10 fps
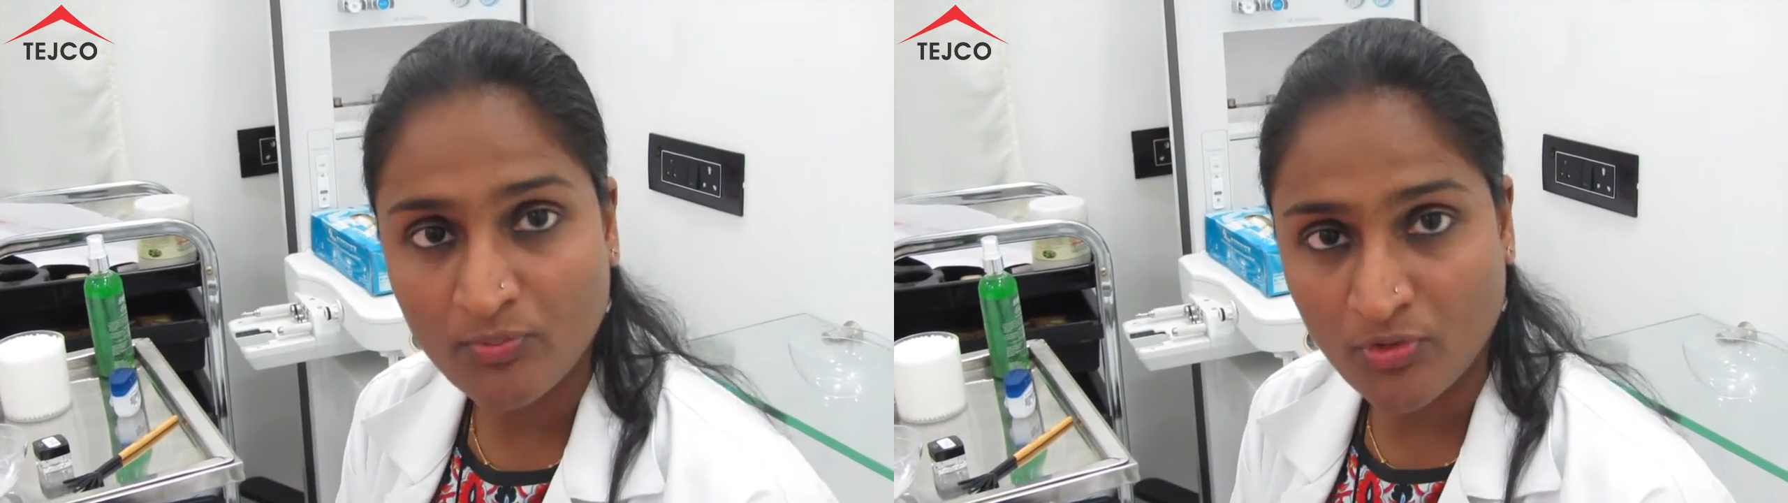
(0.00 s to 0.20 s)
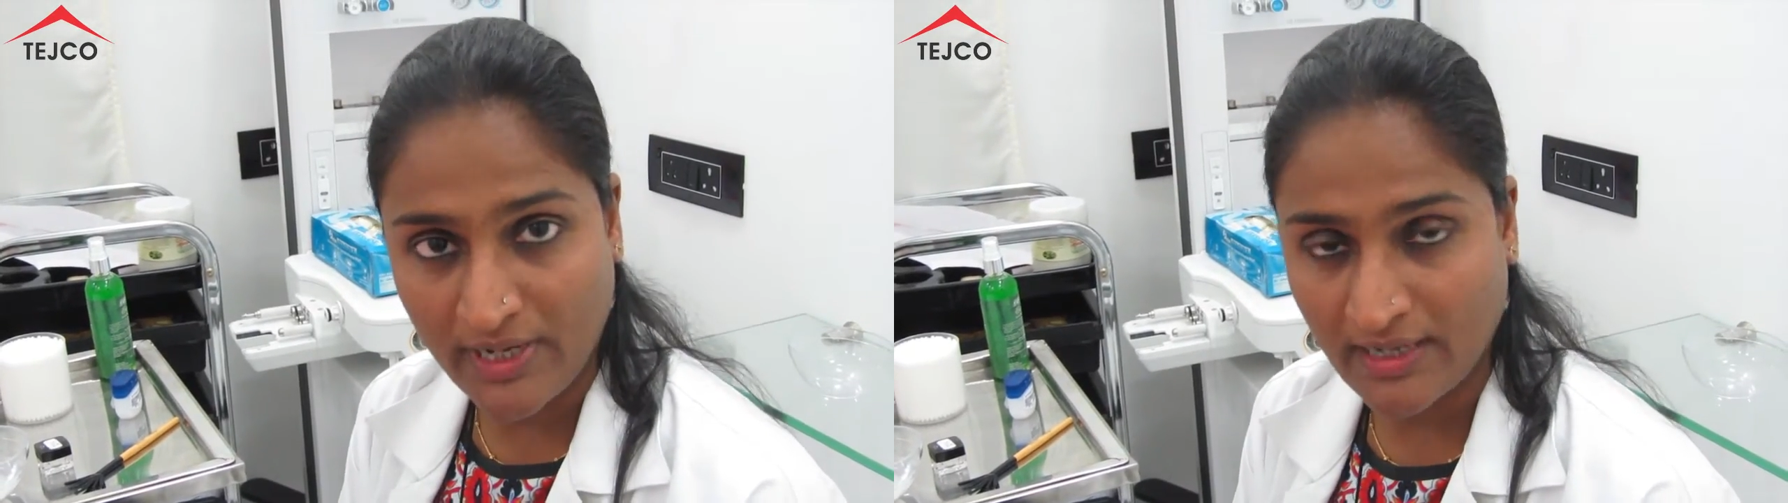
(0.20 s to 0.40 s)

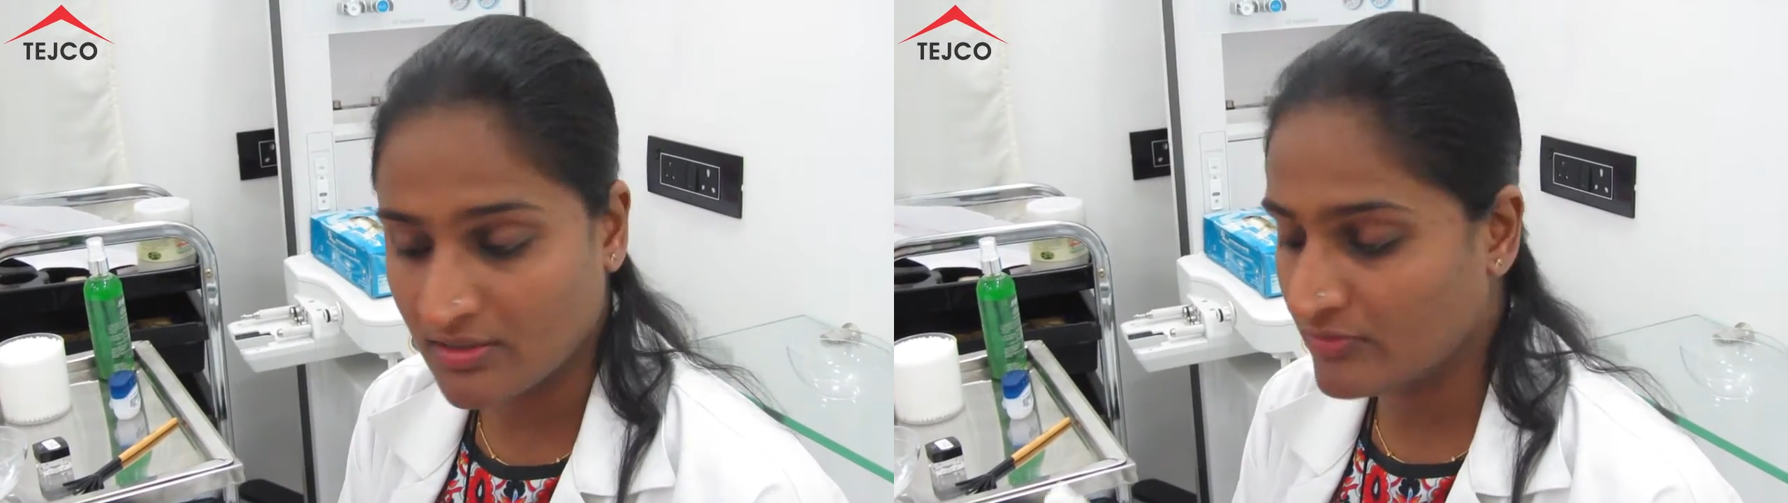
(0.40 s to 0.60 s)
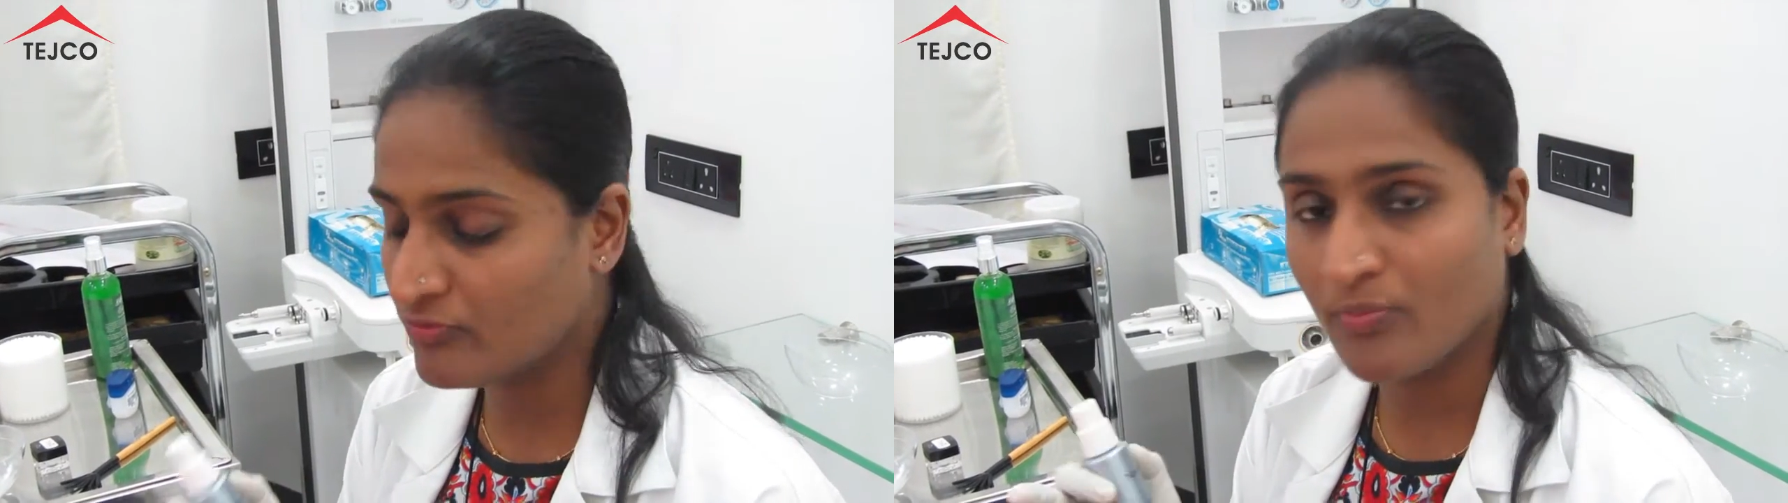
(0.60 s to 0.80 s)

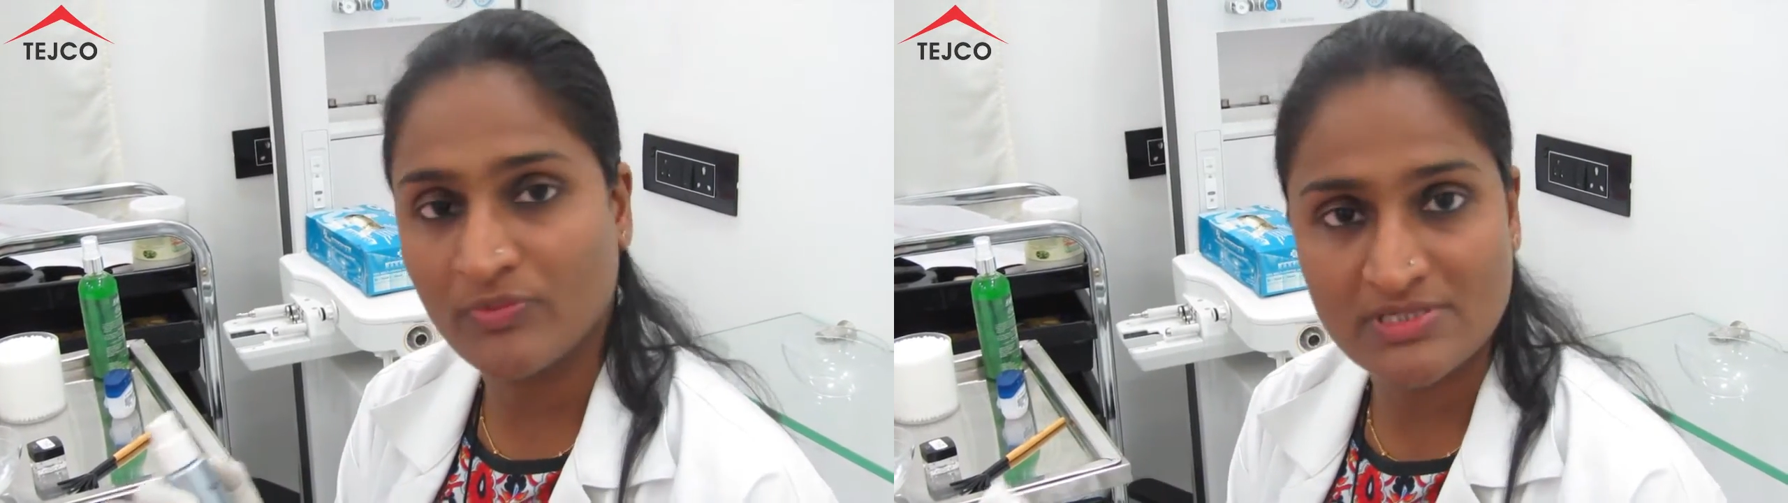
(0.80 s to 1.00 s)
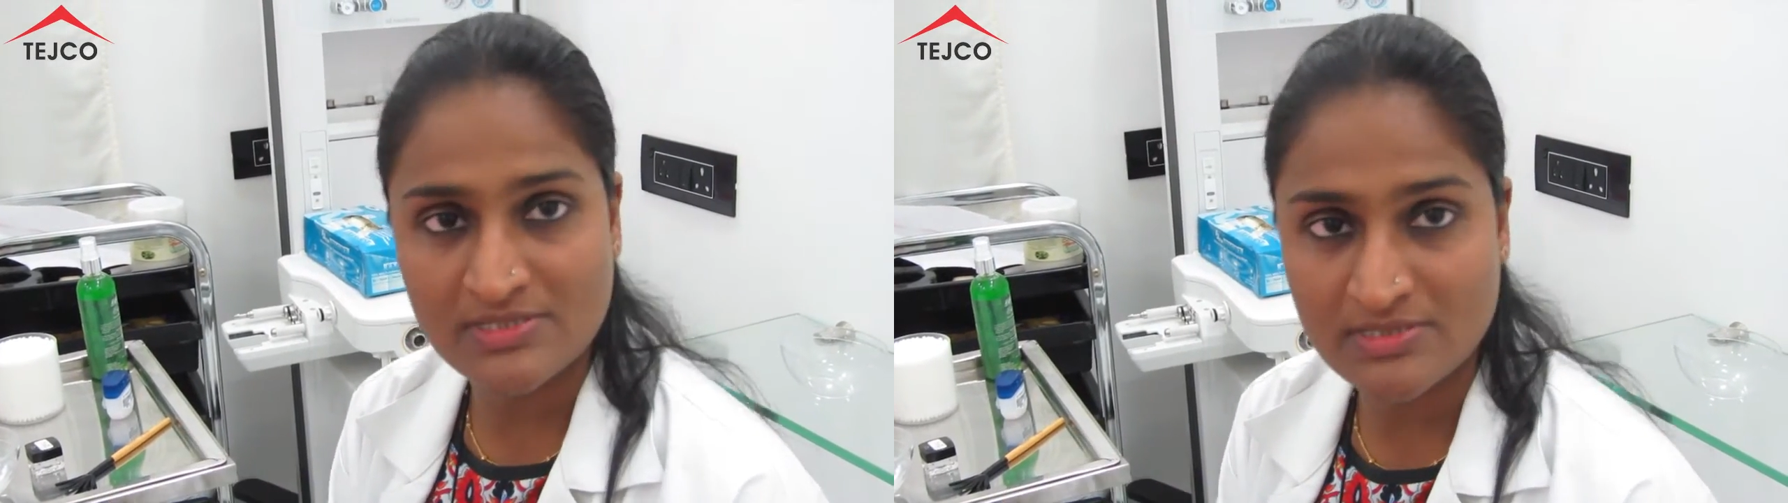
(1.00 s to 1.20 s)
protected from
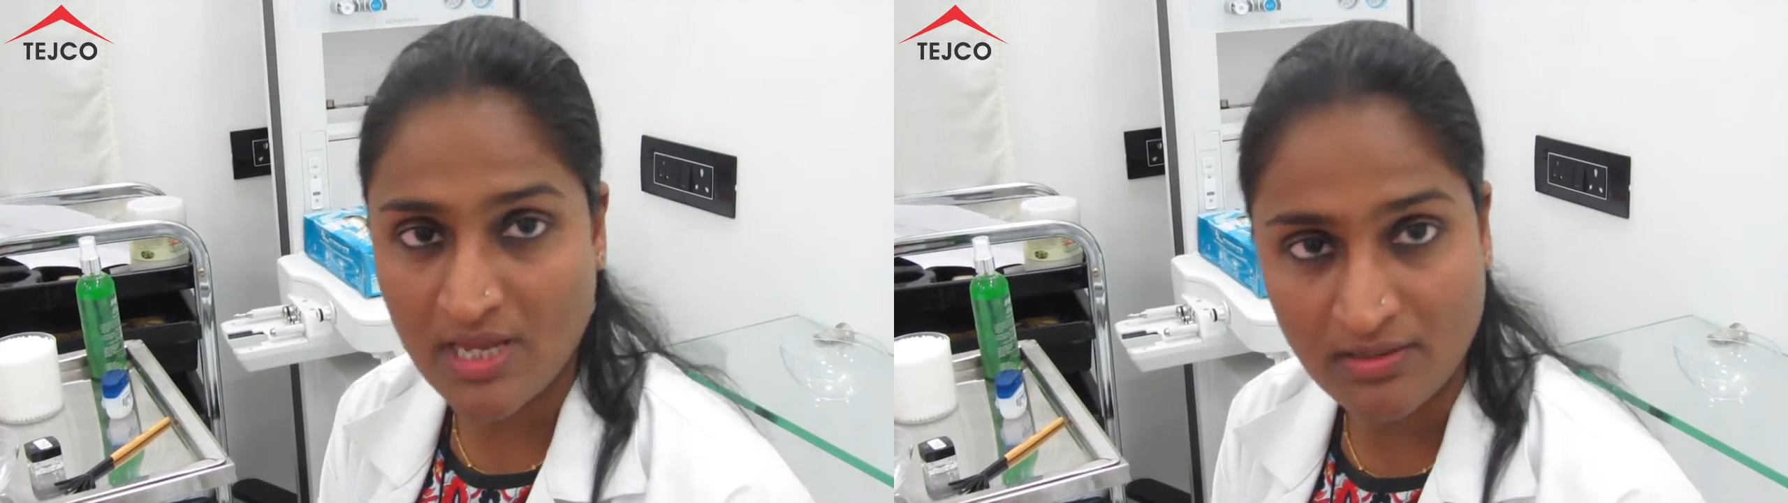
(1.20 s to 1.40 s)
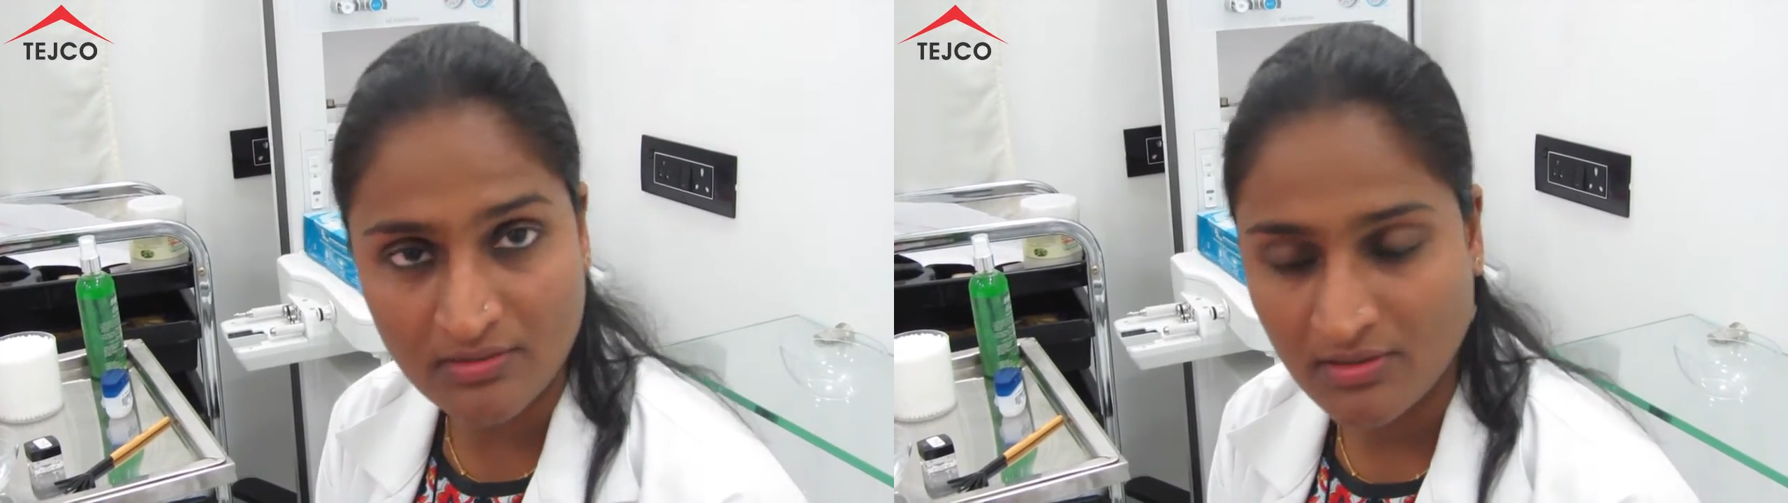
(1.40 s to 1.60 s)
the
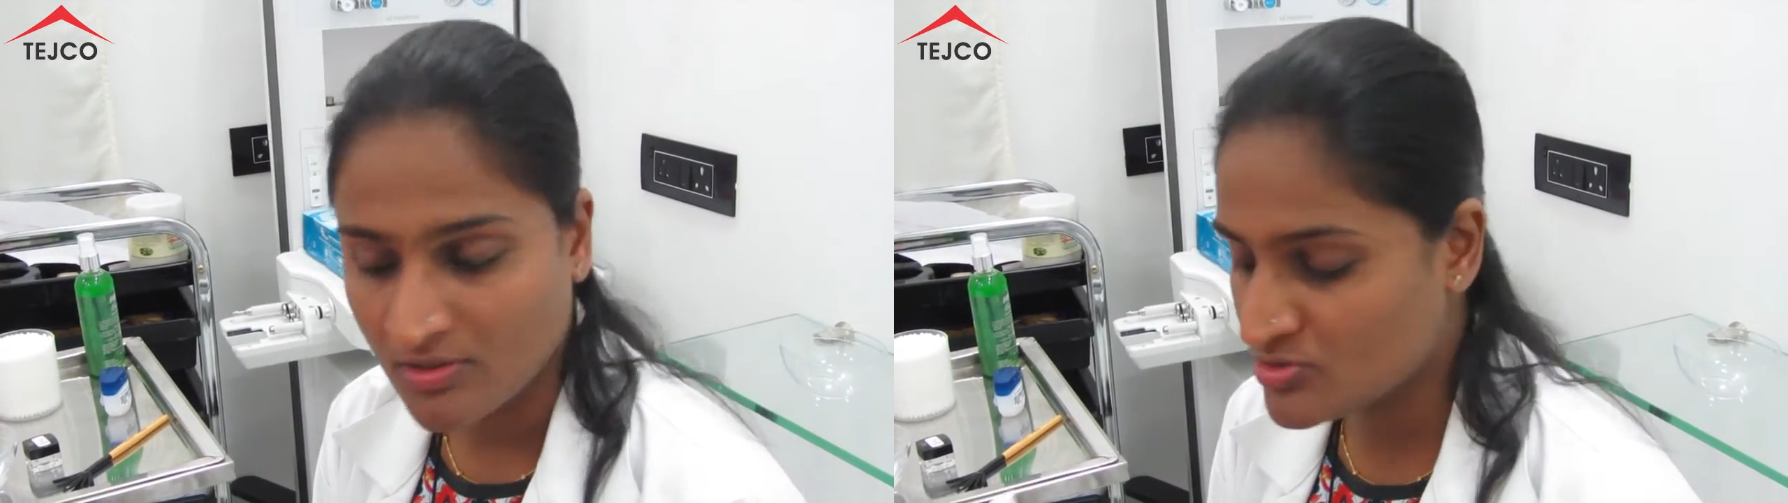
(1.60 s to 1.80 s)
sun.